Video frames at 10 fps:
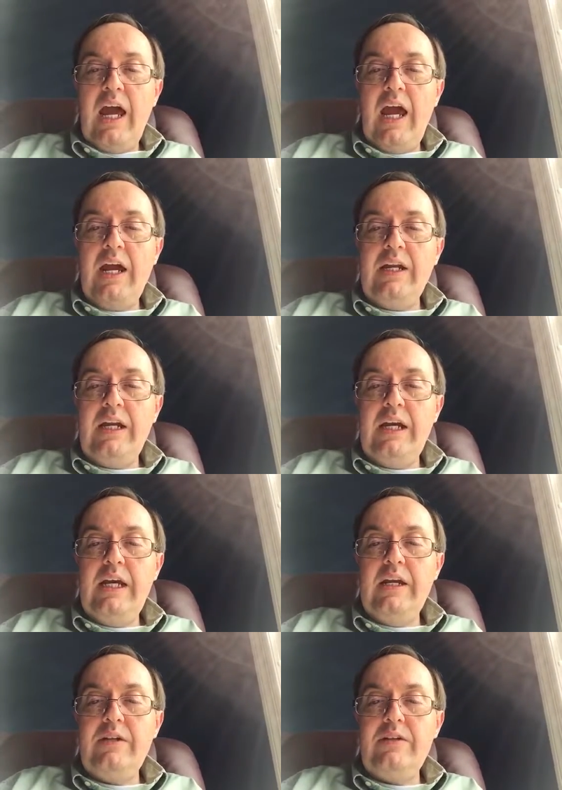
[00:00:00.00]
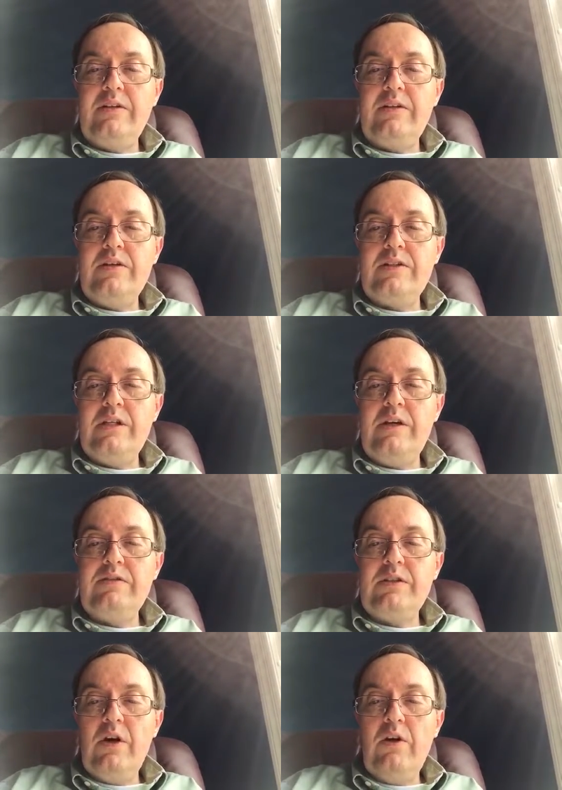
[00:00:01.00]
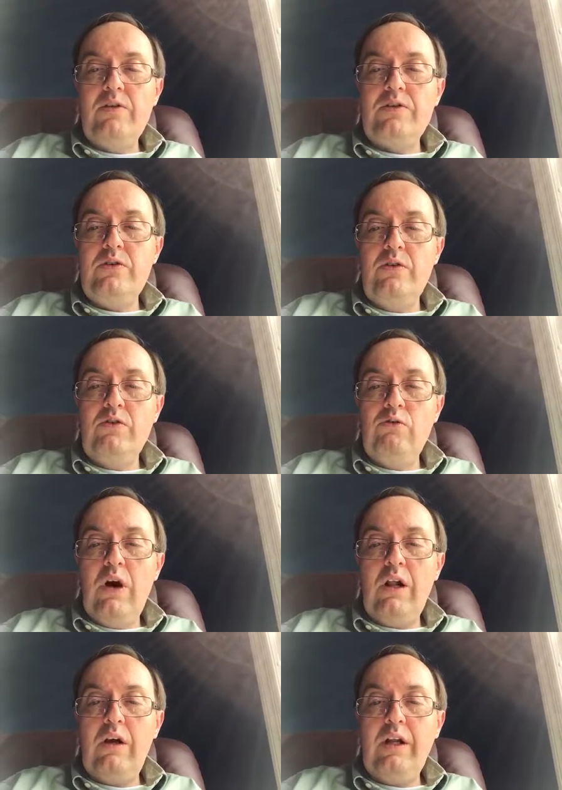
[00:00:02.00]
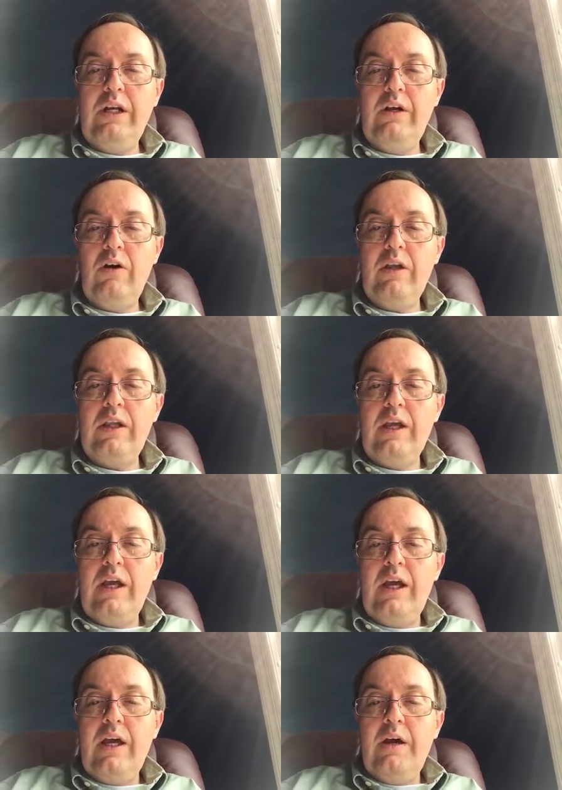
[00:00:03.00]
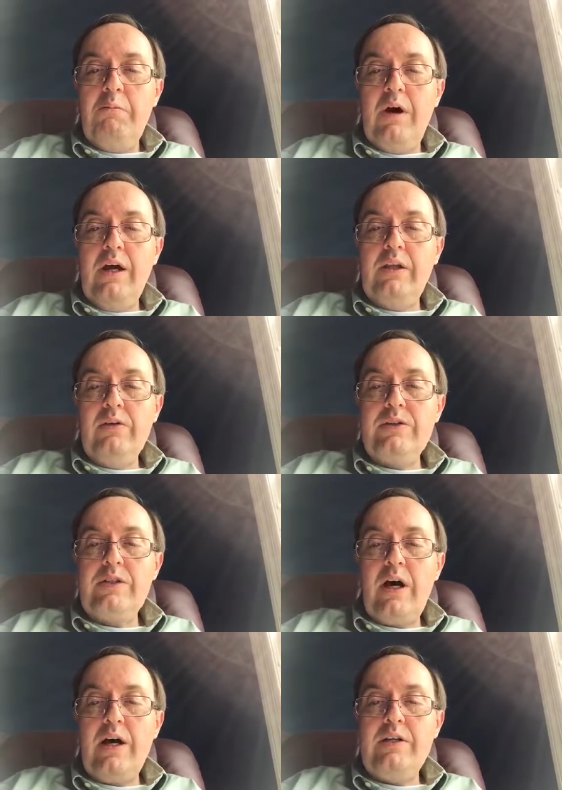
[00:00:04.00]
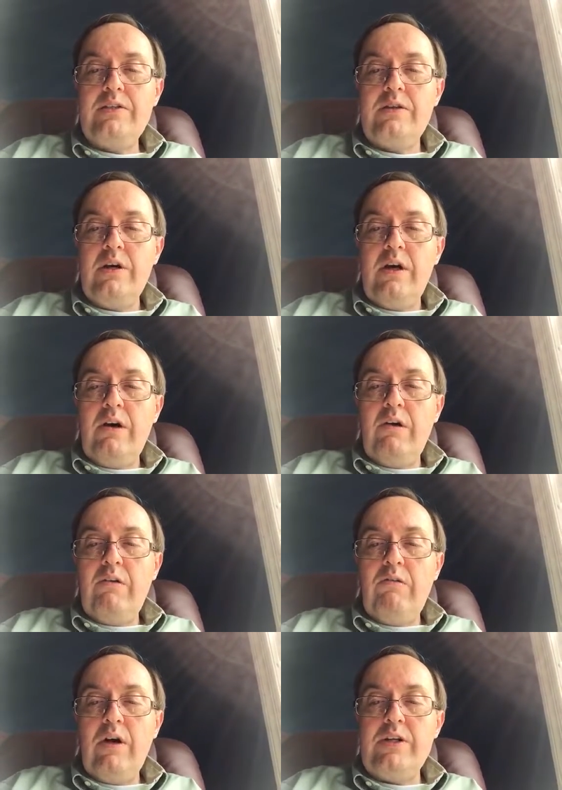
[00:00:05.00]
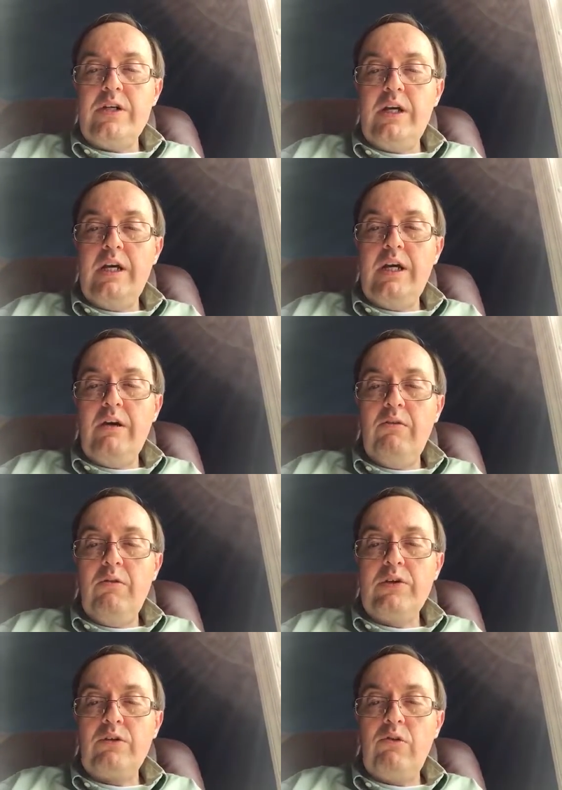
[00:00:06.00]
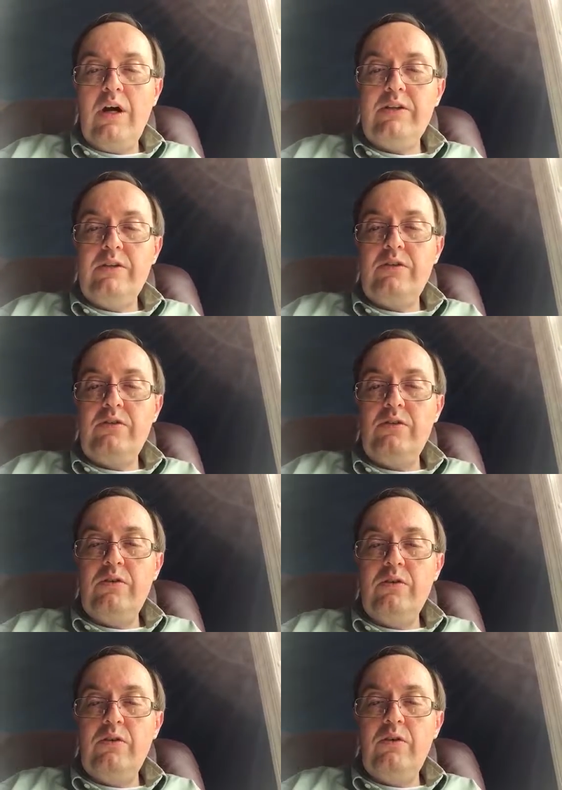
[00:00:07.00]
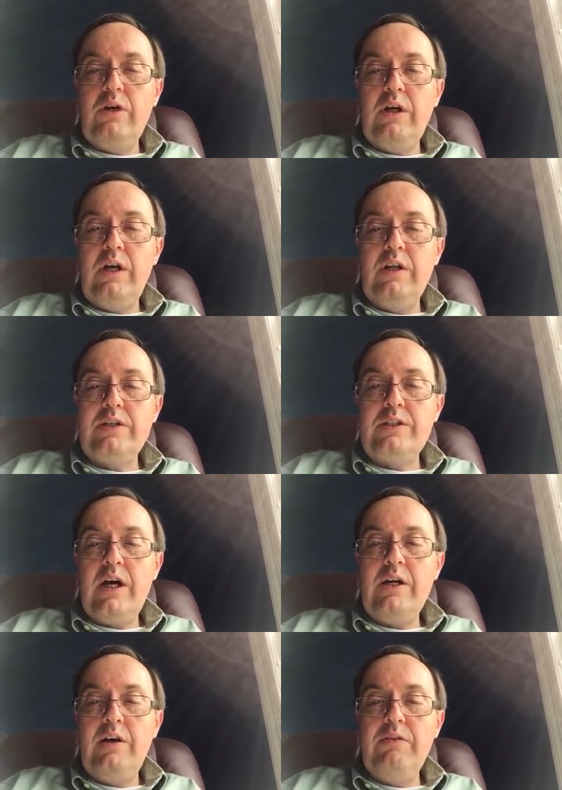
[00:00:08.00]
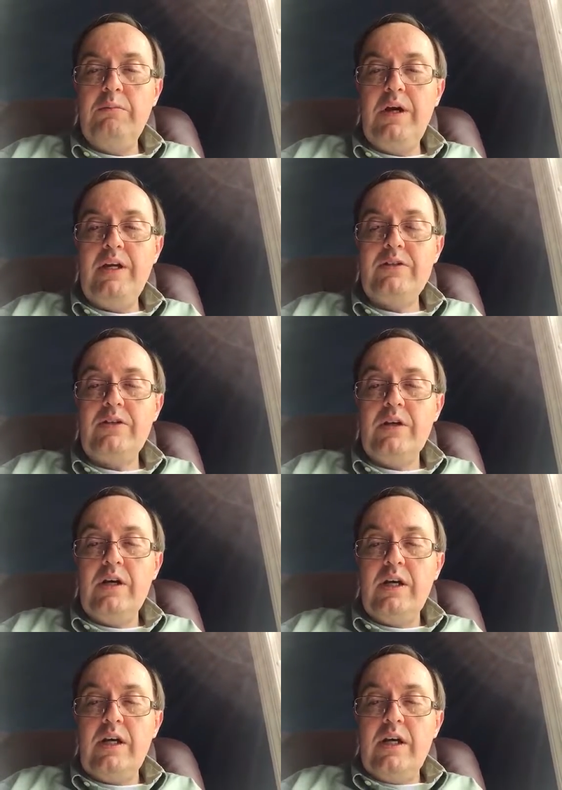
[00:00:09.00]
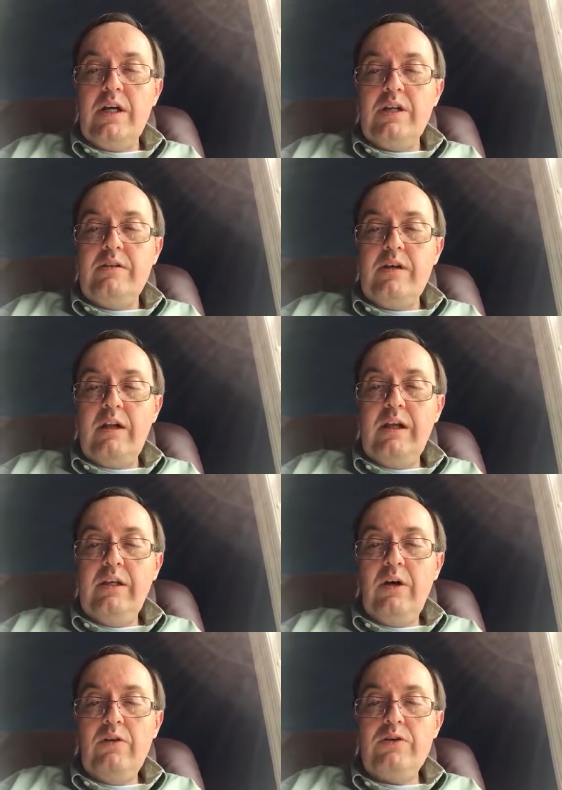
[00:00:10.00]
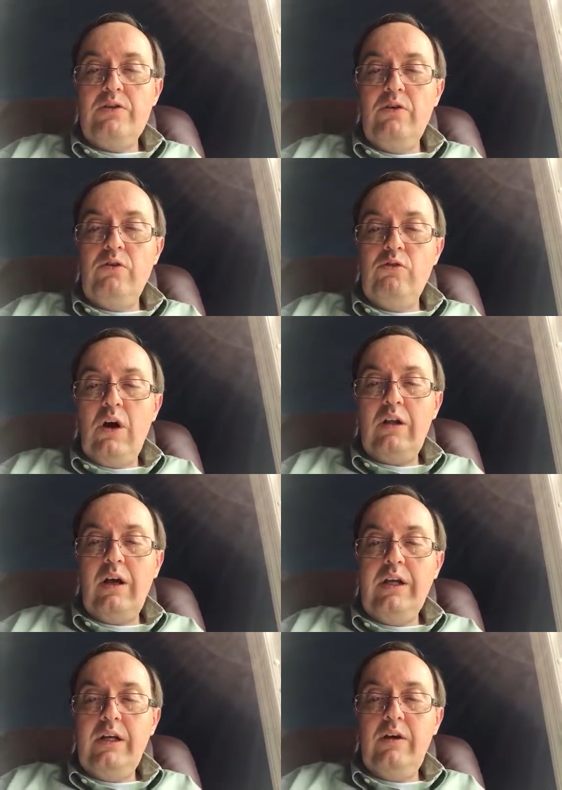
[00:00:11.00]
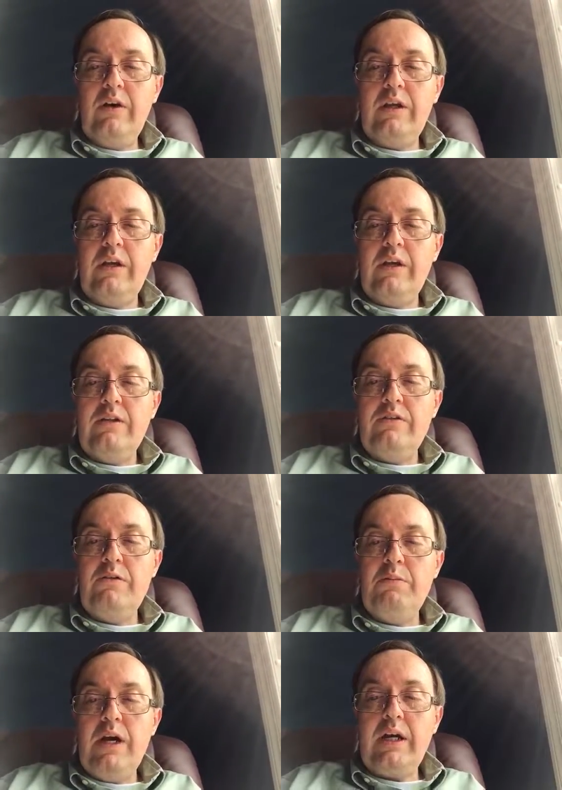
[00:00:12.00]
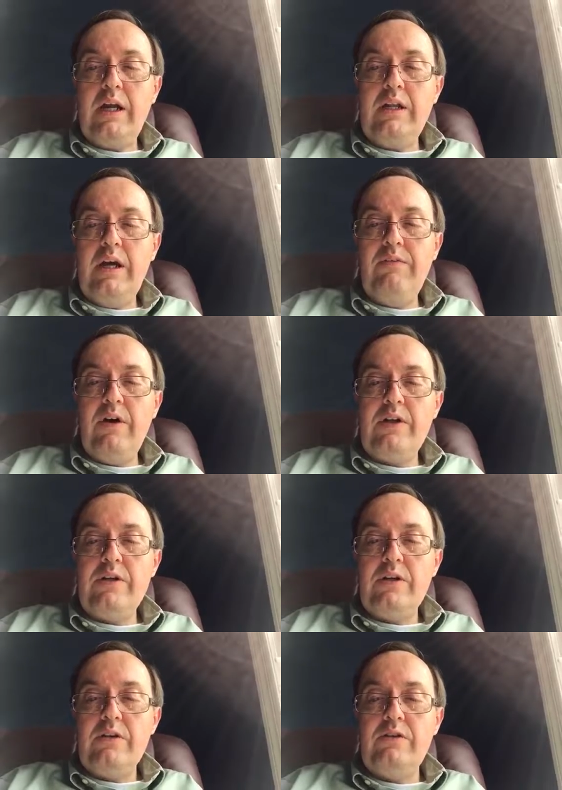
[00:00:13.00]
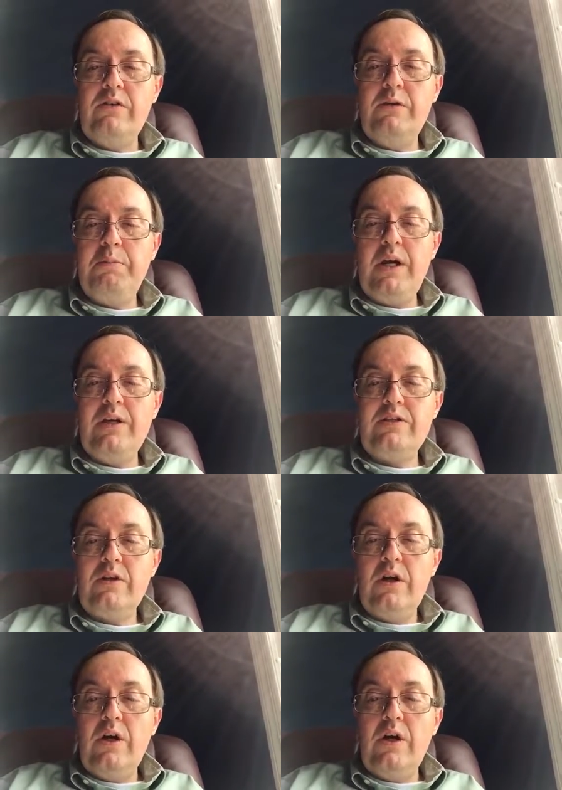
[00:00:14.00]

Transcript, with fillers: And he deceives those who dwell on the earth by those signs which he was granted to do in the sight of the beast, telling those who dwell on the earth to make an image to the beast